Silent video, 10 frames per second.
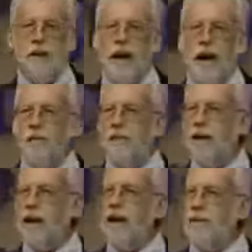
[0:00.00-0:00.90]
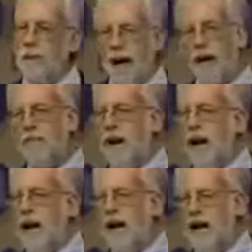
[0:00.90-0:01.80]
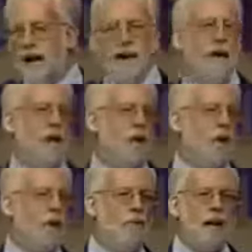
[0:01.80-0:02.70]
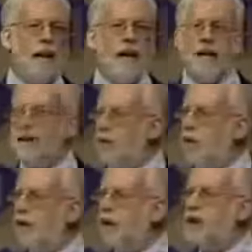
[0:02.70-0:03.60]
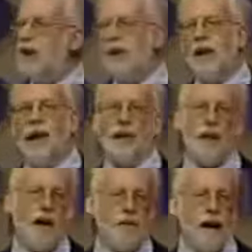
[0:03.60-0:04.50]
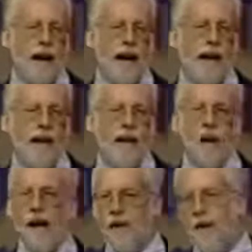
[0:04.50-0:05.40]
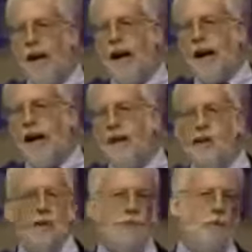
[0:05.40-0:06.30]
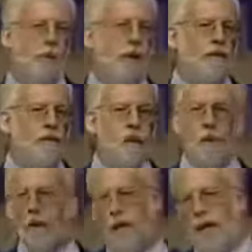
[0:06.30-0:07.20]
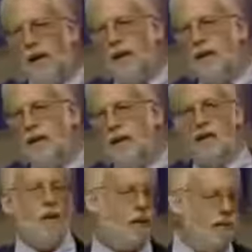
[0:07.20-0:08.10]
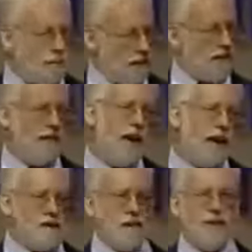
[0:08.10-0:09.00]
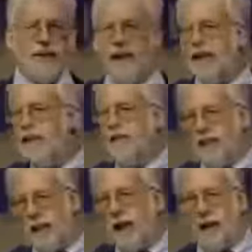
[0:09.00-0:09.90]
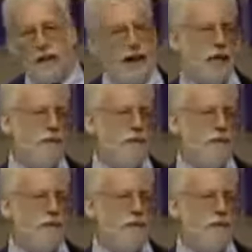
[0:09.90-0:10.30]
You can't be a madman, an old man in his dotage, a young man underage, or a fool. So if you're any of those things, I'm sorry you